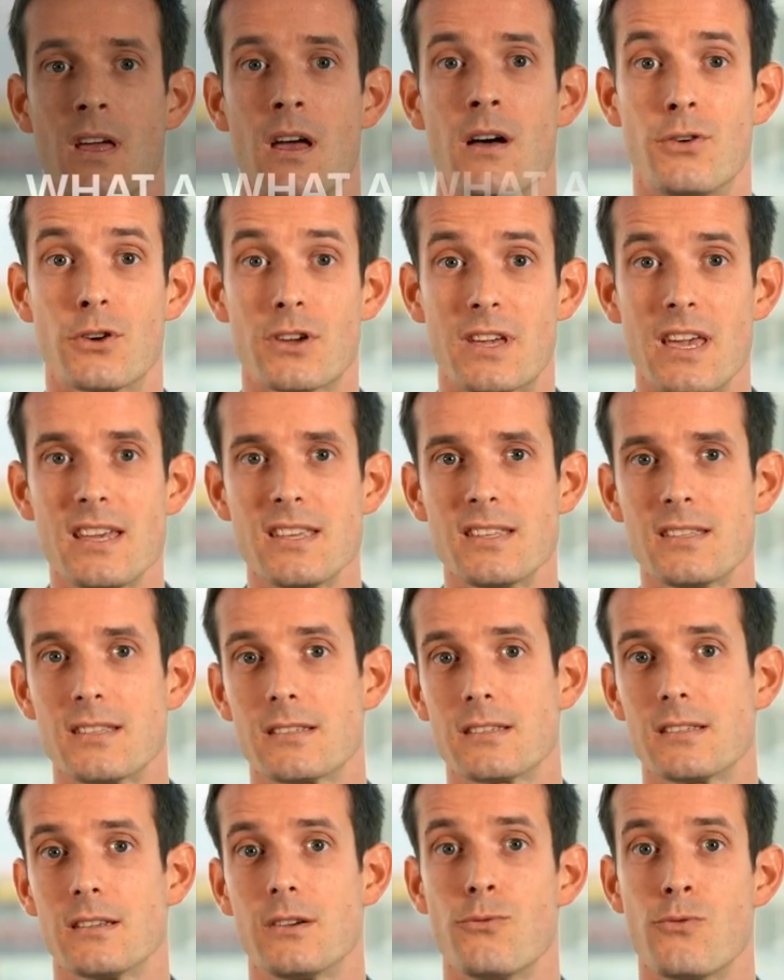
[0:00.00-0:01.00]
For
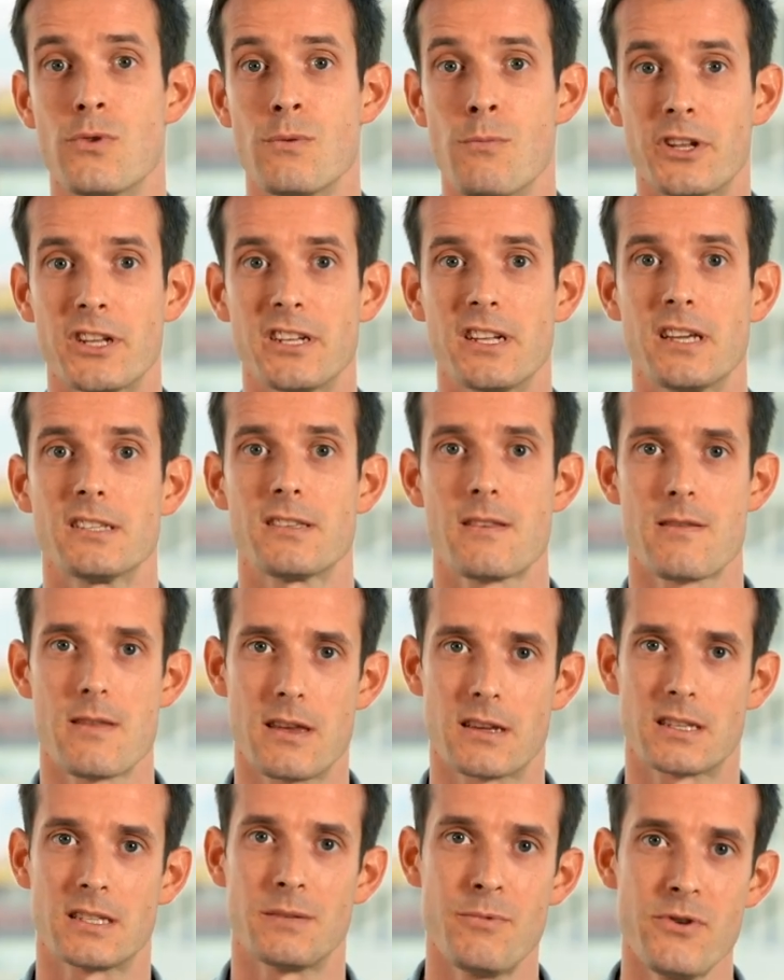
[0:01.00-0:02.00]
guests, we modernize their
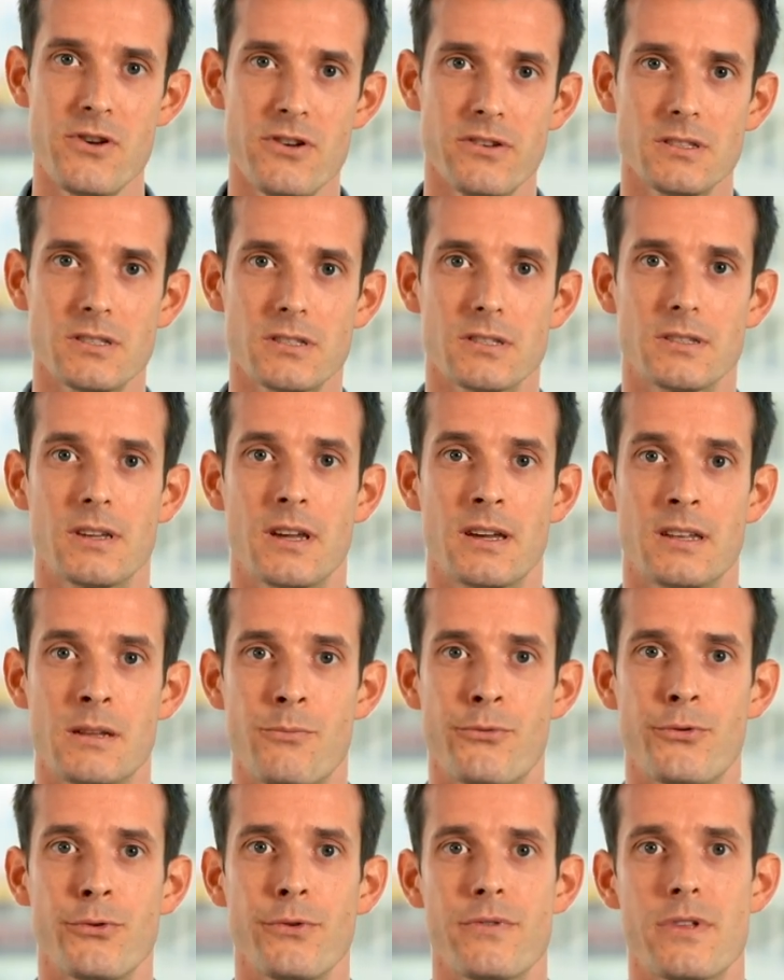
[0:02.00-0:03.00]
experience and
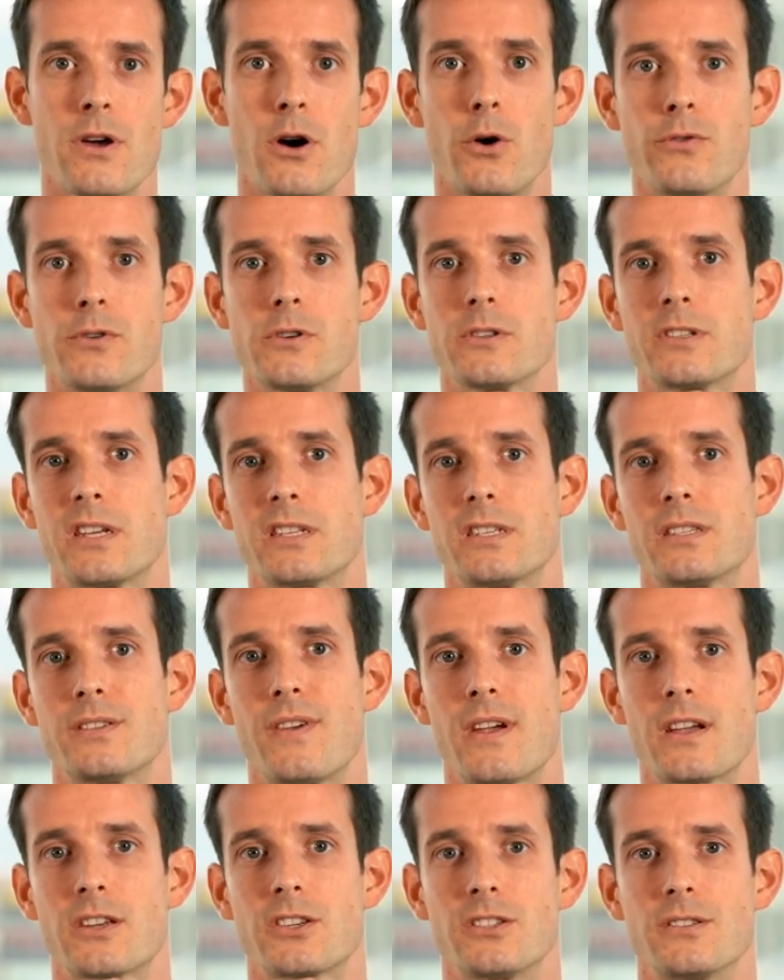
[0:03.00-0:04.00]
improve their overall
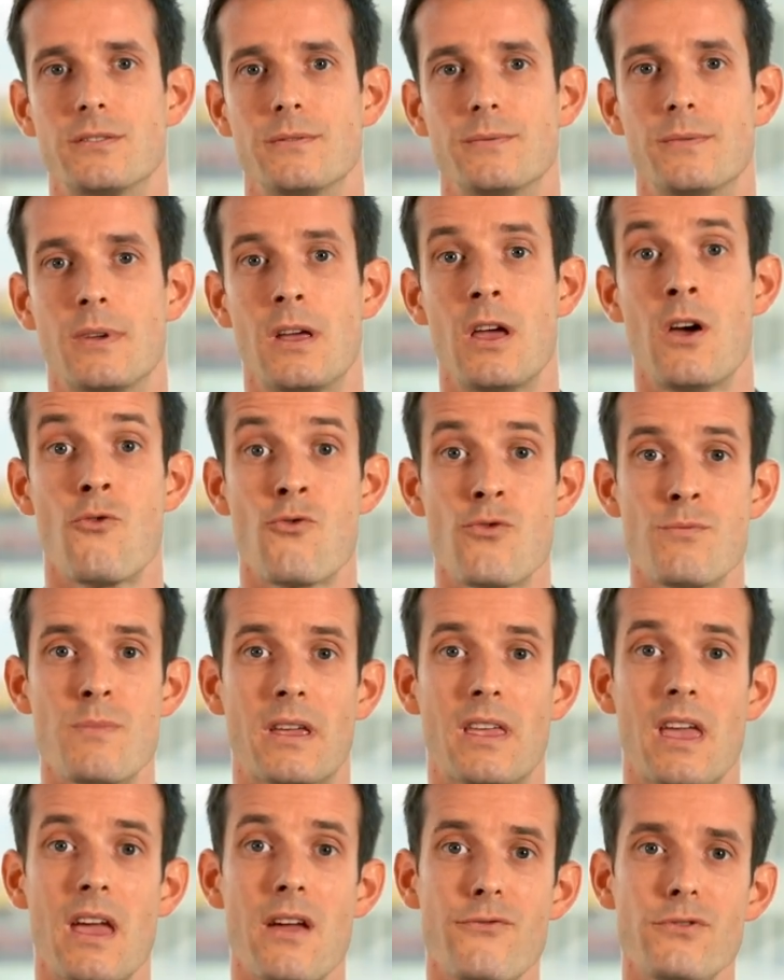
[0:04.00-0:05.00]
satisfaction. We
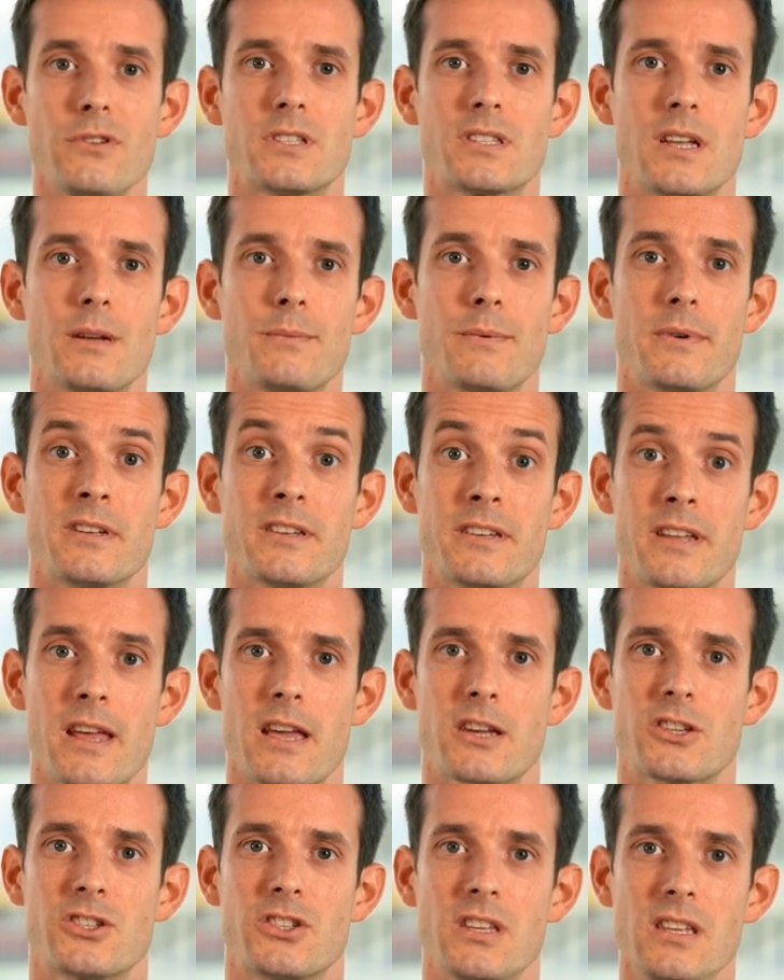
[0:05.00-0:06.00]
make every step and
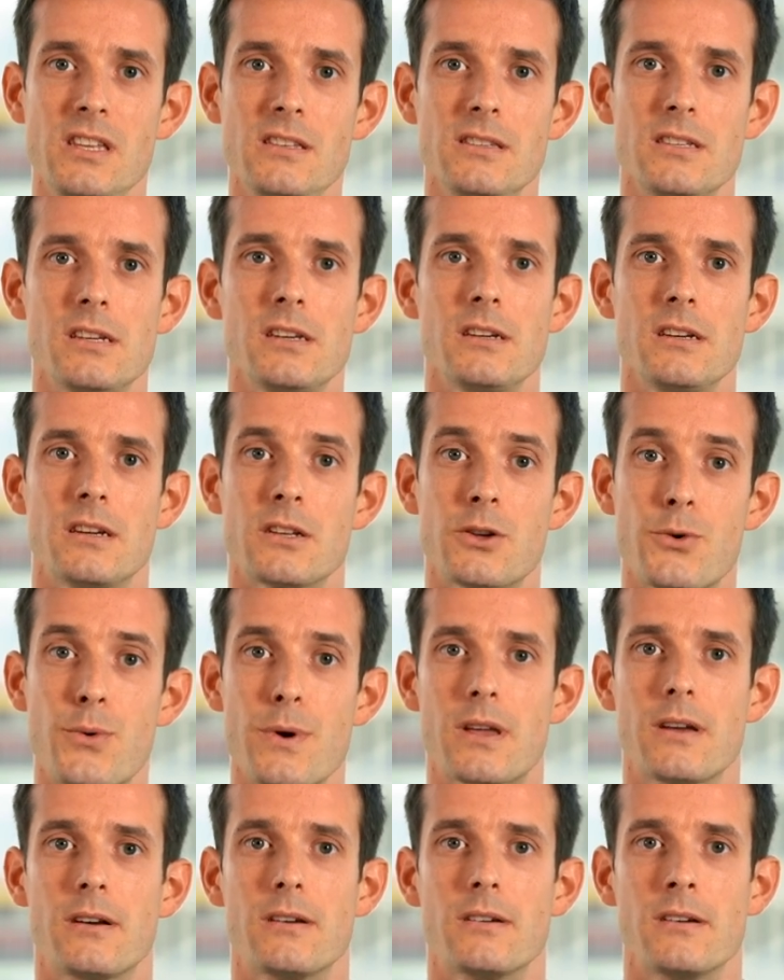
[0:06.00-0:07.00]
interaction easier and
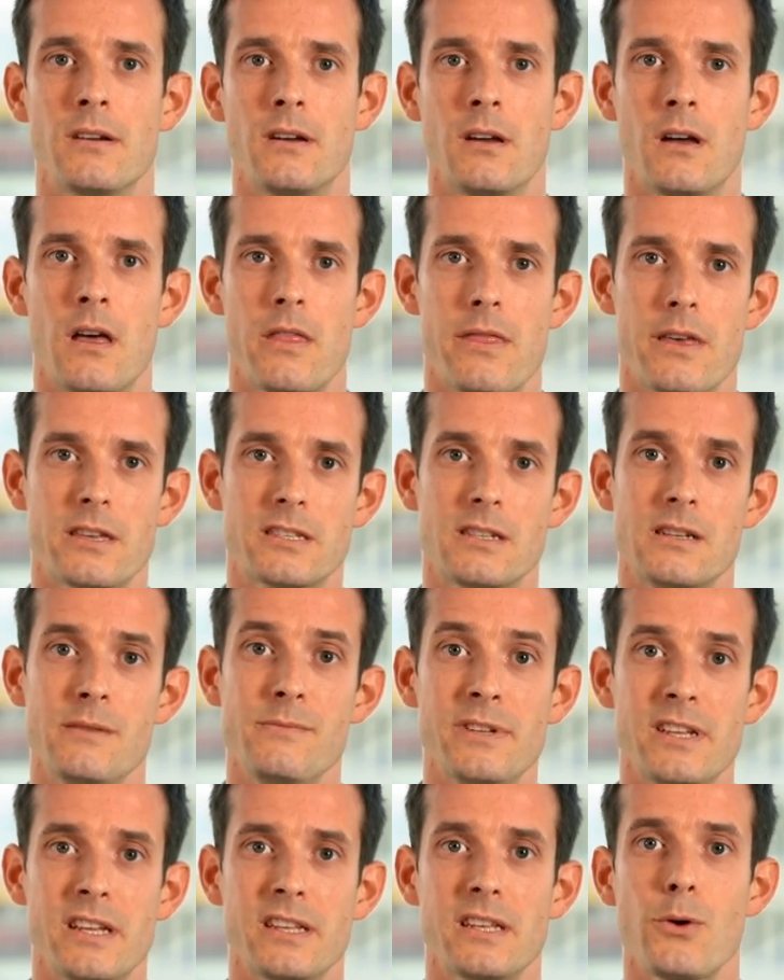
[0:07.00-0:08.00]
quicker, thus
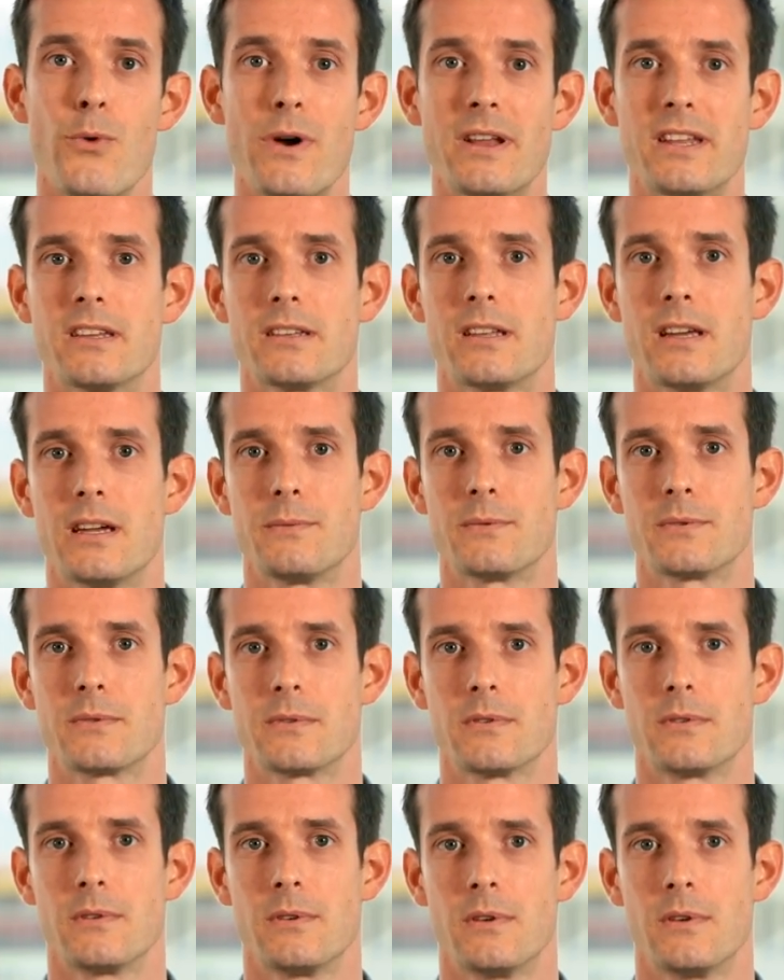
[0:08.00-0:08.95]
eliminating waiting times.